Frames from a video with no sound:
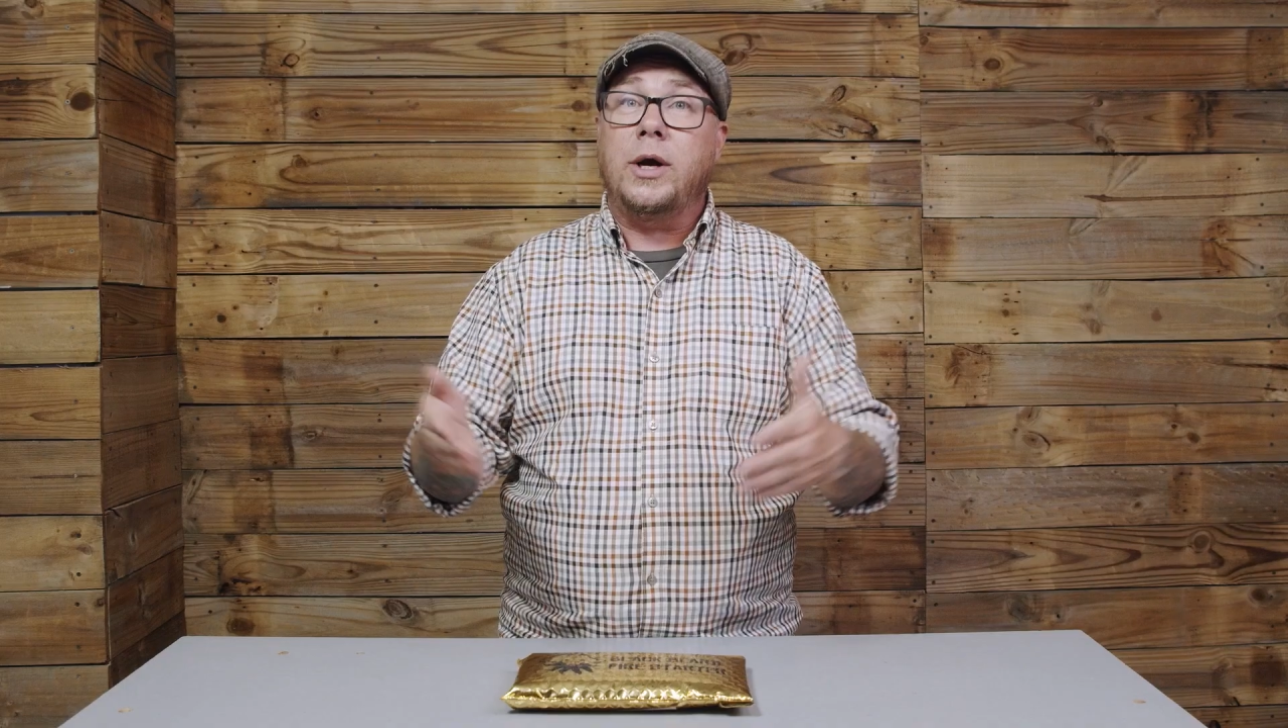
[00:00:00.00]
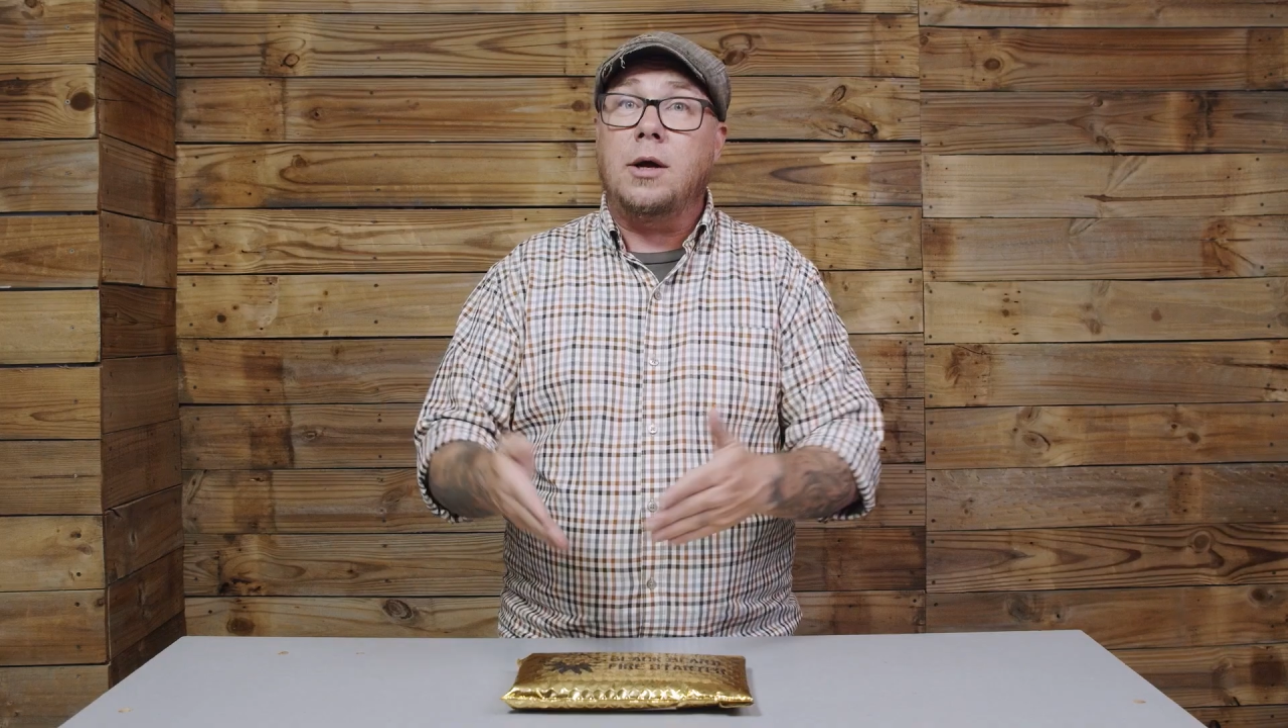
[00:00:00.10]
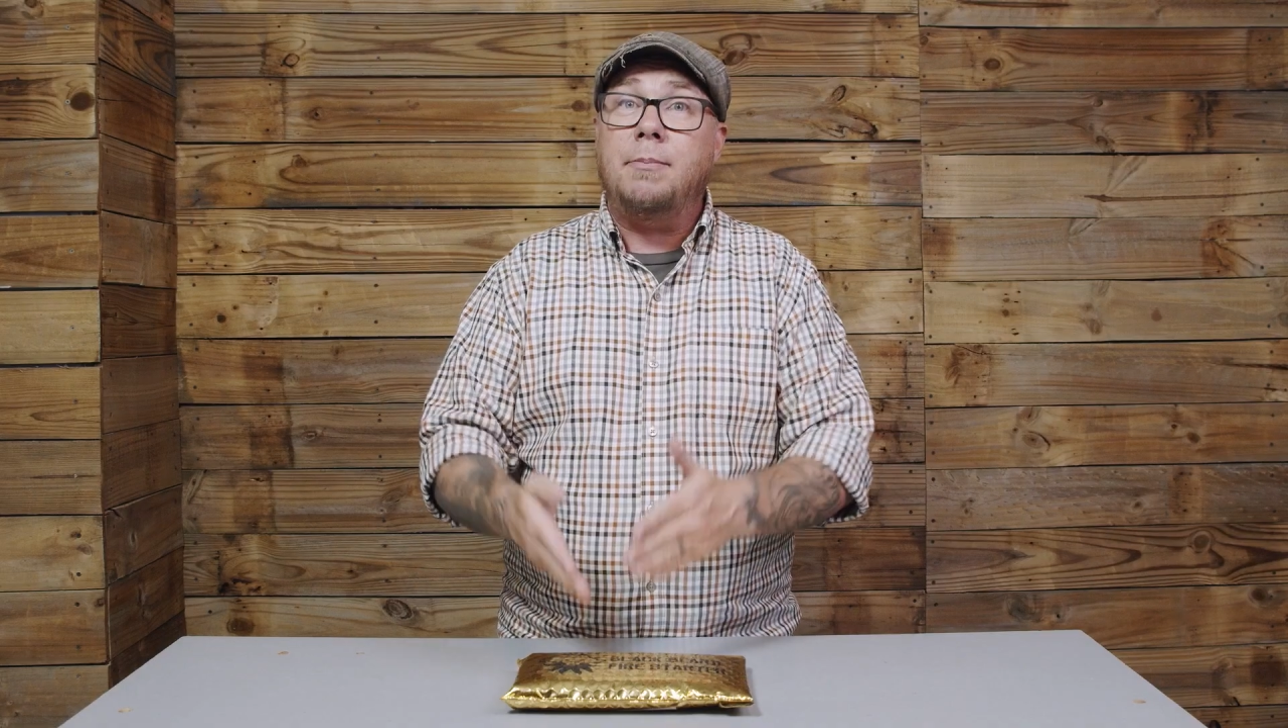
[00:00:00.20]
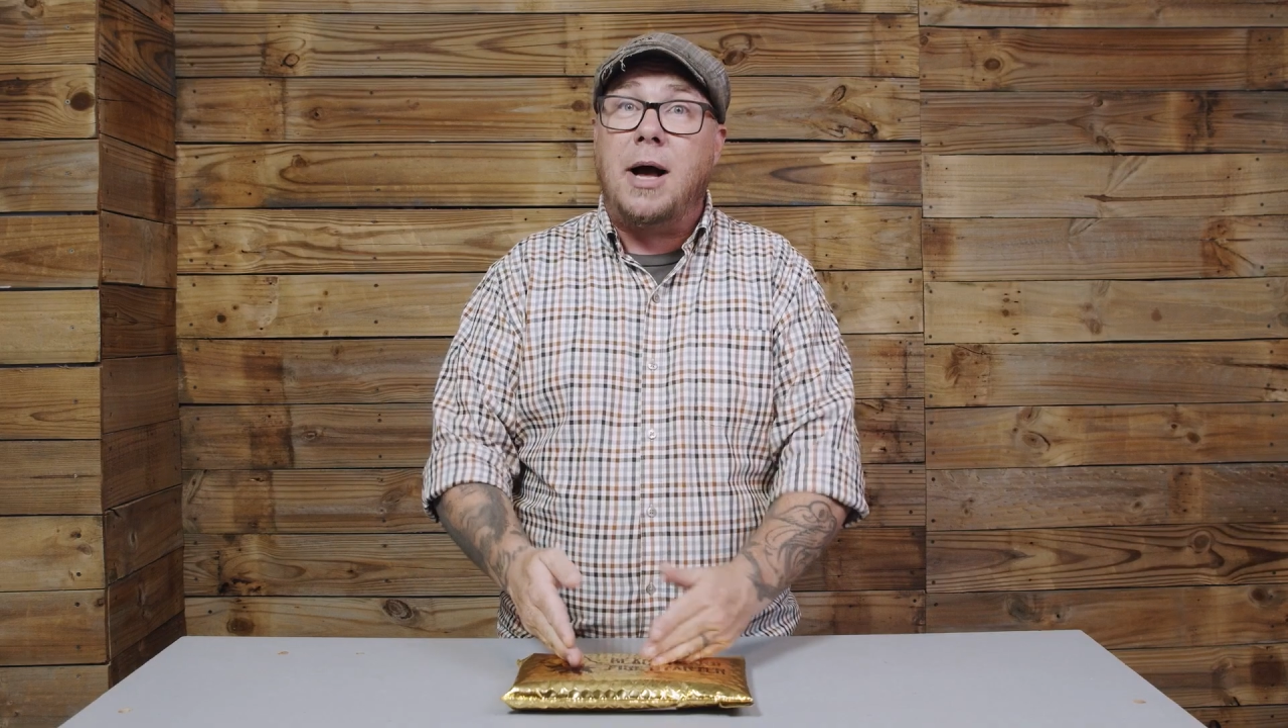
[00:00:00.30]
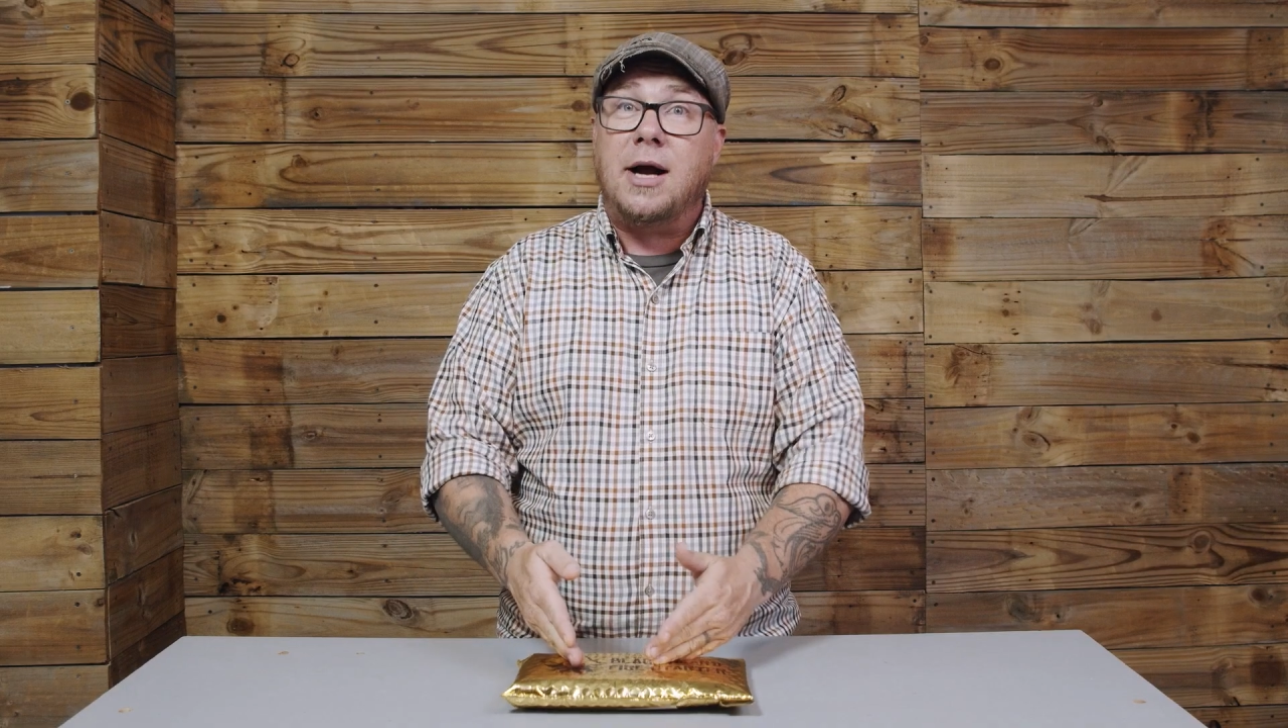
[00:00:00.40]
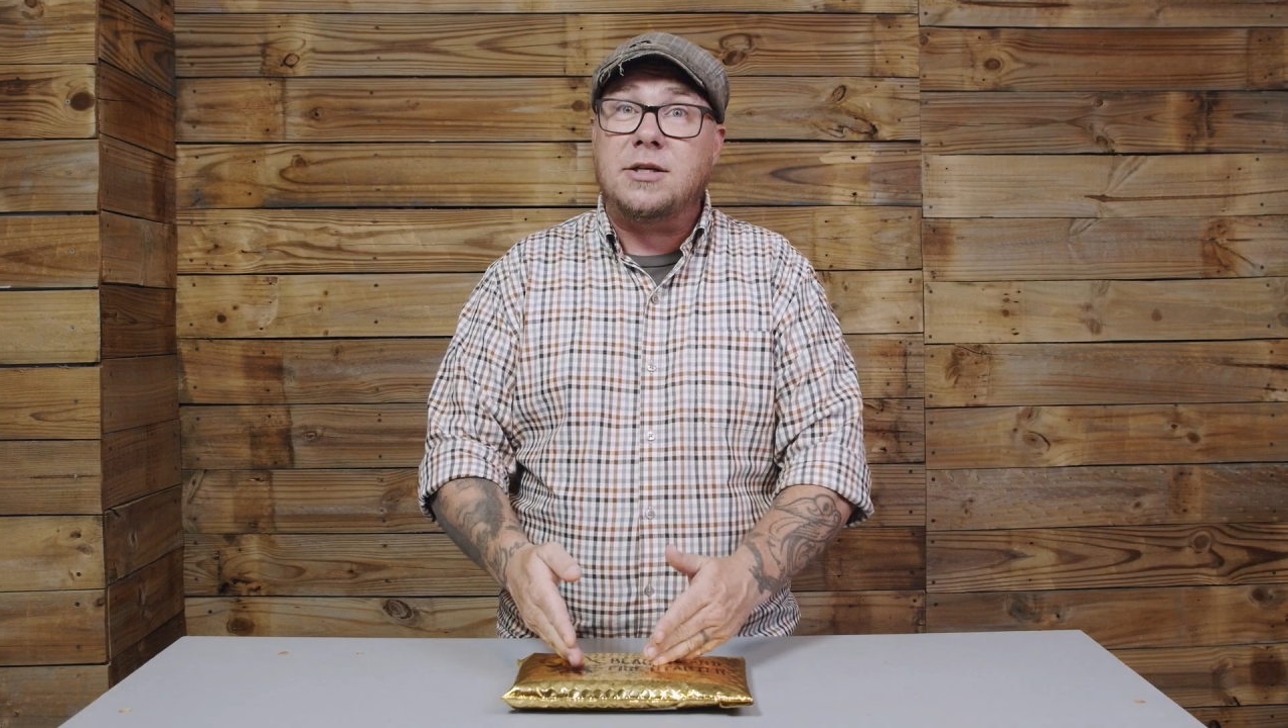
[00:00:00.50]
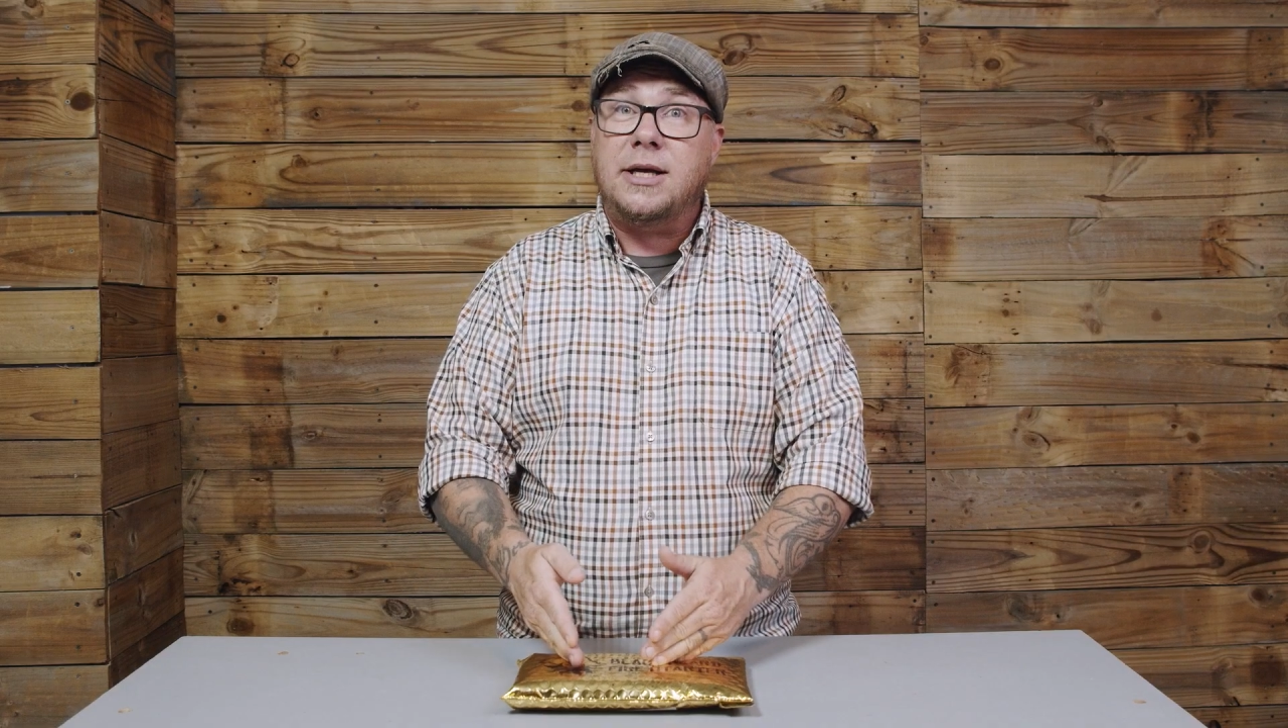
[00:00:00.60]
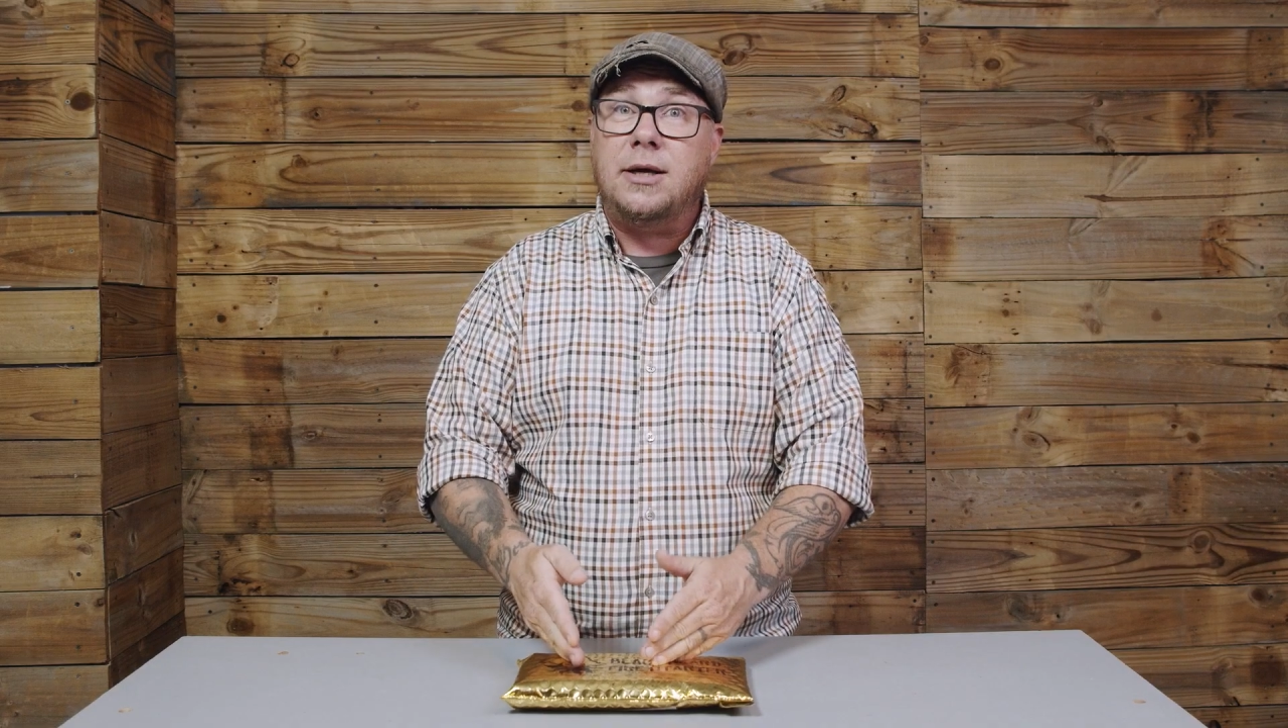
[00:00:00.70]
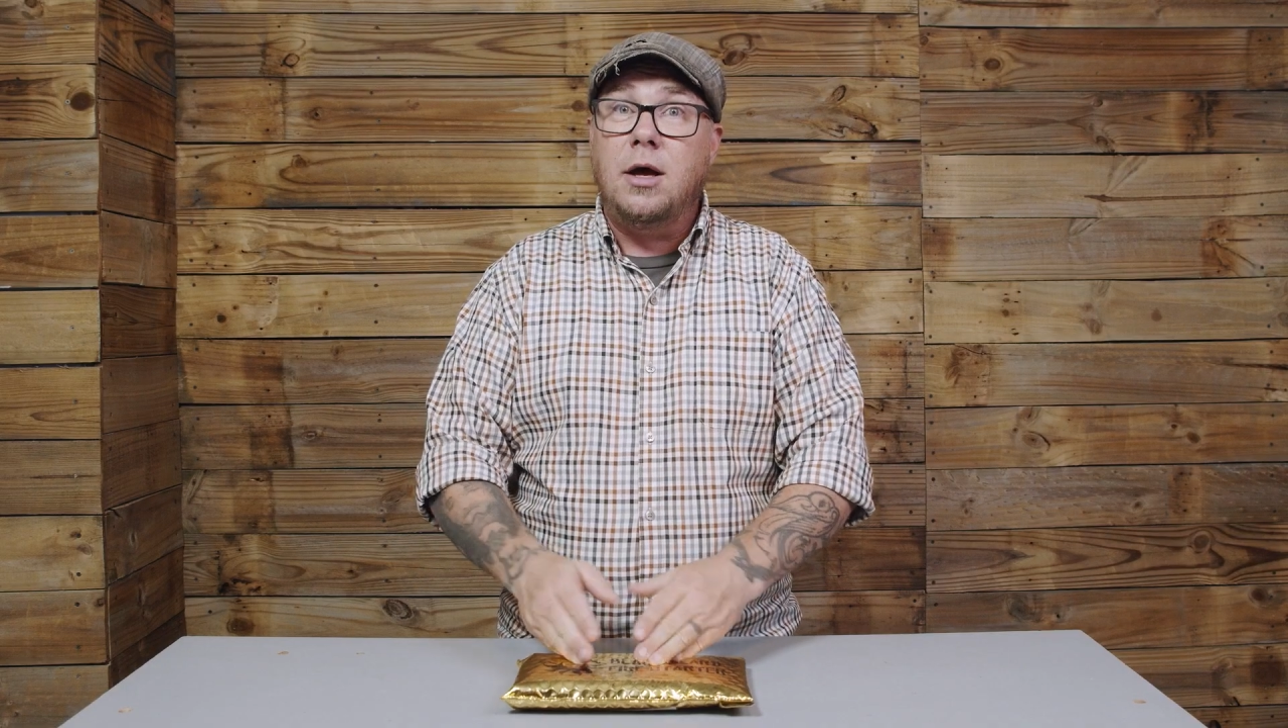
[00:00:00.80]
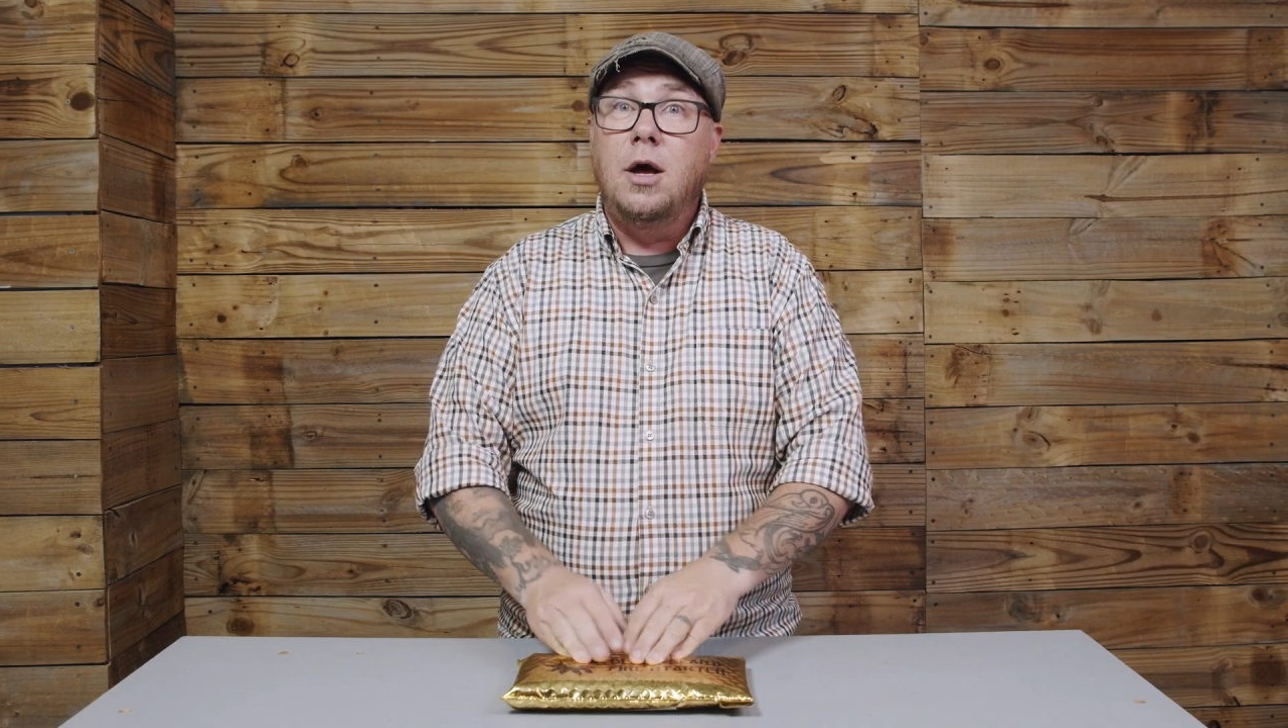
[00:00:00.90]

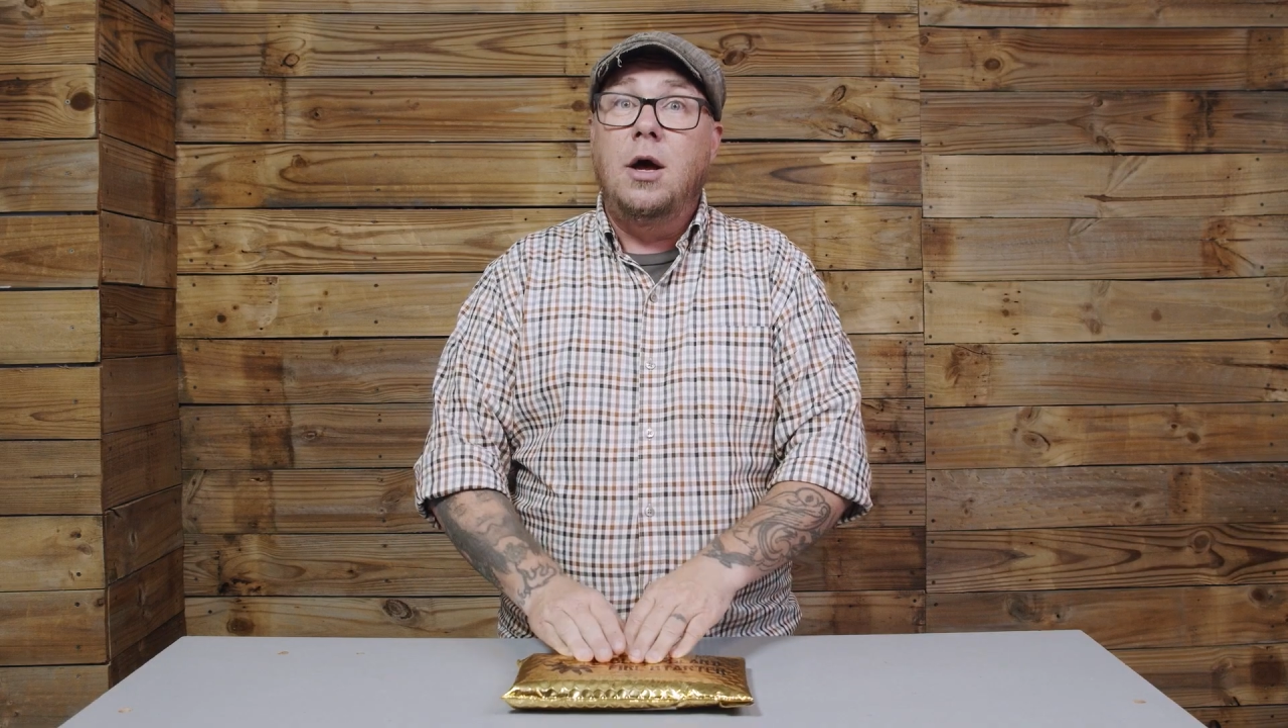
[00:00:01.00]
unboxing